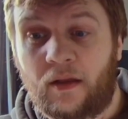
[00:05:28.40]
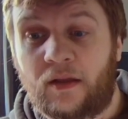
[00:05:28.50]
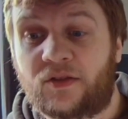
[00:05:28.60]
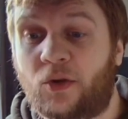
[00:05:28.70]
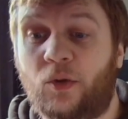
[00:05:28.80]

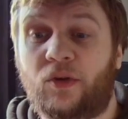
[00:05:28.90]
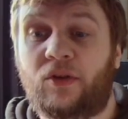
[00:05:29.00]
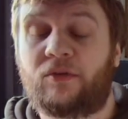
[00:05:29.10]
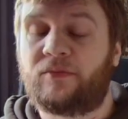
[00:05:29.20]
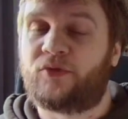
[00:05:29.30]
So
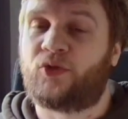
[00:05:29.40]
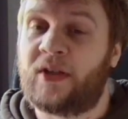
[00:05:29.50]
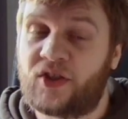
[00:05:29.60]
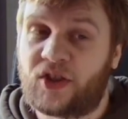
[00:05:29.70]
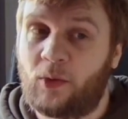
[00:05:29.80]

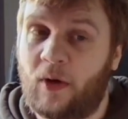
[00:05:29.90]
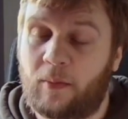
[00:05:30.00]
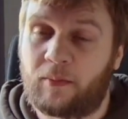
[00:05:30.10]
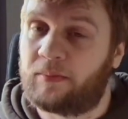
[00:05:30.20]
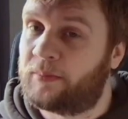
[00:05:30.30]
Trent's 2
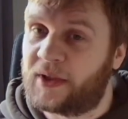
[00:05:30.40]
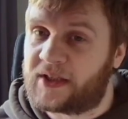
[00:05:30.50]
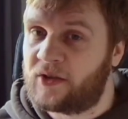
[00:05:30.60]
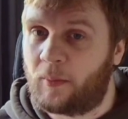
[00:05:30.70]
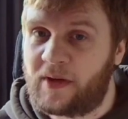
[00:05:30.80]
up, but
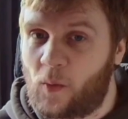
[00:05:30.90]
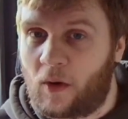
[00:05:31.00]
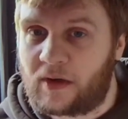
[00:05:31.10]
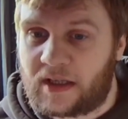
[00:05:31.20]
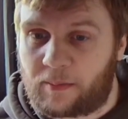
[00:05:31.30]
it's not been a
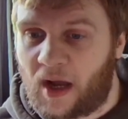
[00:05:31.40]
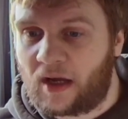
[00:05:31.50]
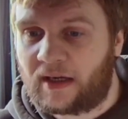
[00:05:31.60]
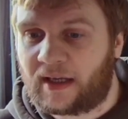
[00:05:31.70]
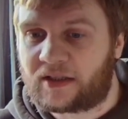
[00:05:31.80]
walk in the
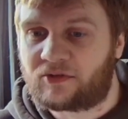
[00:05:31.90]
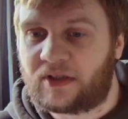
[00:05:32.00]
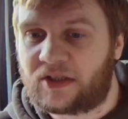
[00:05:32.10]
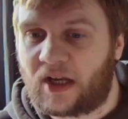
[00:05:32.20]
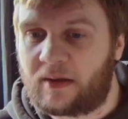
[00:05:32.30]
park against
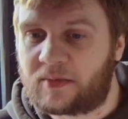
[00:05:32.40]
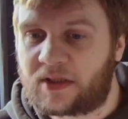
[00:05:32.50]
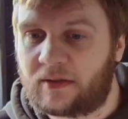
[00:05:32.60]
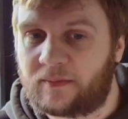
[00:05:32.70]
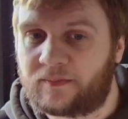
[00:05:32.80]
Reece
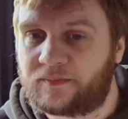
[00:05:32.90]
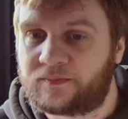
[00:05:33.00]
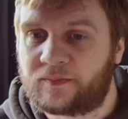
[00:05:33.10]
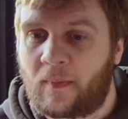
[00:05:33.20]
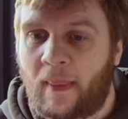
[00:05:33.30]
James.
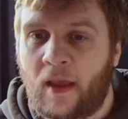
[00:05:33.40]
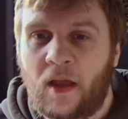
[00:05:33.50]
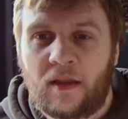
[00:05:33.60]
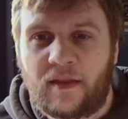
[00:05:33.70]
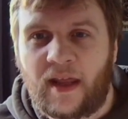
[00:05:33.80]

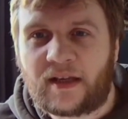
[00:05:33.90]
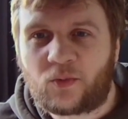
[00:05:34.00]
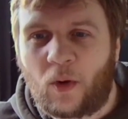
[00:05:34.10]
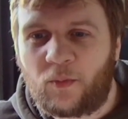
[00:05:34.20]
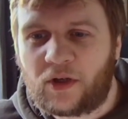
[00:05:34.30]
The next
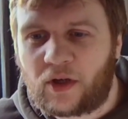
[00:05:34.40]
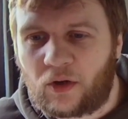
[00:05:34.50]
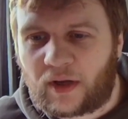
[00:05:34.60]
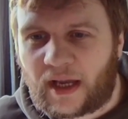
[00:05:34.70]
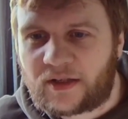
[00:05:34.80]
one we're going to
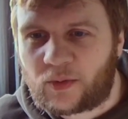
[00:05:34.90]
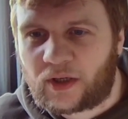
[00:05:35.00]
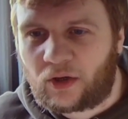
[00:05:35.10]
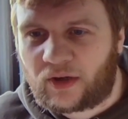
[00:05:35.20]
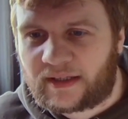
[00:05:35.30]
look at is we're
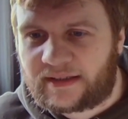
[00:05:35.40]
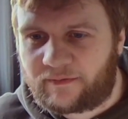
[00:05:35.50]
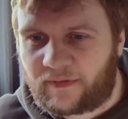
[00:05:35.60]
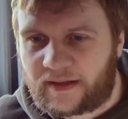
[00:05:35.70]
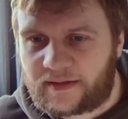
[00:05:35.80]
going to look at
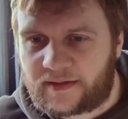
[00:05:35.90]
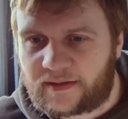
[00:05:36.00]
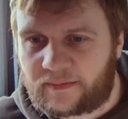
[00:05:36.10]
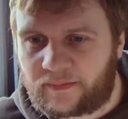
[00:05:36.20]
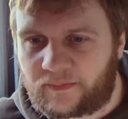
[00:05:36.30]

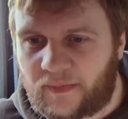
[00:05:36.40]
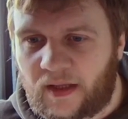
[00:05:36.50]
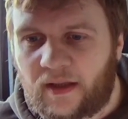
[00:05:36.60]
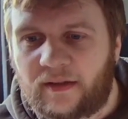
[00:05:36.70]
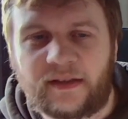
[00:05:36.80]
defence.
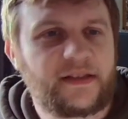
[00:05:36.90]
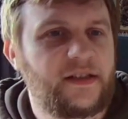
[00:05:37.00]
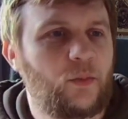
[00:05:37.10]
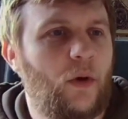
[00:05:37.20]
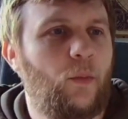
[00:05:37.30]
This is
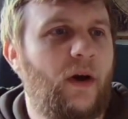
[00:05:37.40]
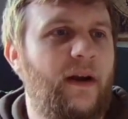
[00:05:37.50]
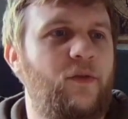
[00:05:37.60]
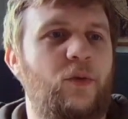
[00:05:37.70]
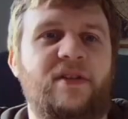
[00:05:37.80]
the one where
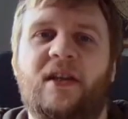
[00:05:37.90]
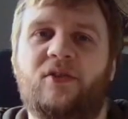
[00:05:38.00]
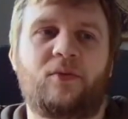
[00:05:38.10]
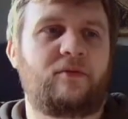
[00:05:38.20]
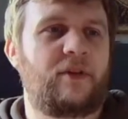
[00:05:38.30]
everyone
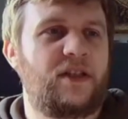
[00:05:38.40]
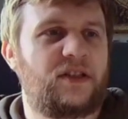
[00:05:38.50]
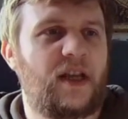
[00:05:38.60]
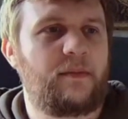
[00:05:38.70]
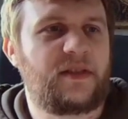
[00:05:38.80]
says Reece
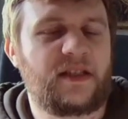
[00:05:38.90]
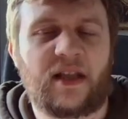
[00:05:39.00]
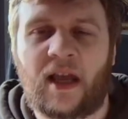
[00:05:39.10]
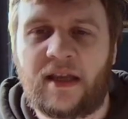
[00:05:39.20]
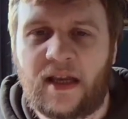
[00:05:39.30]
James is
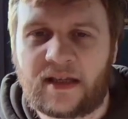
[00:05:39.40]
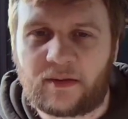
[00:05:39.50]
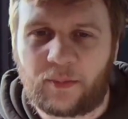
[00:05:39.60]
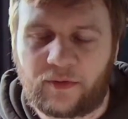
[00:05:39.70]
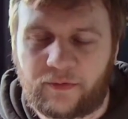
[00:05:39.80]
light years
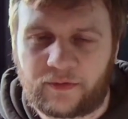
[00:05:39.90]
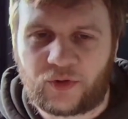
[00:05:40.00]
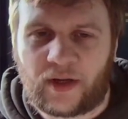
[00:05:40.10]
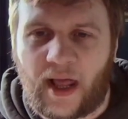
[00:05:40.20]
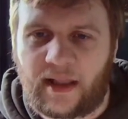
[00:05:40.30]
above
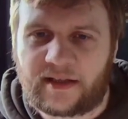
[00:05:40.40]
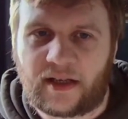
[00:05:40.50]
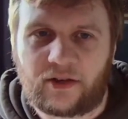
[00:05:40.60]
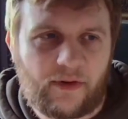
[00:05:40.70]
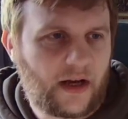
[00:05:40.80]
Trent
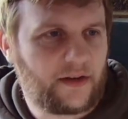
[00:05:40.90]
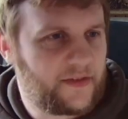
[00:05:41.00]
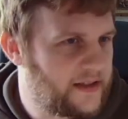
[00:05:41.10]
Alexander-Arnold.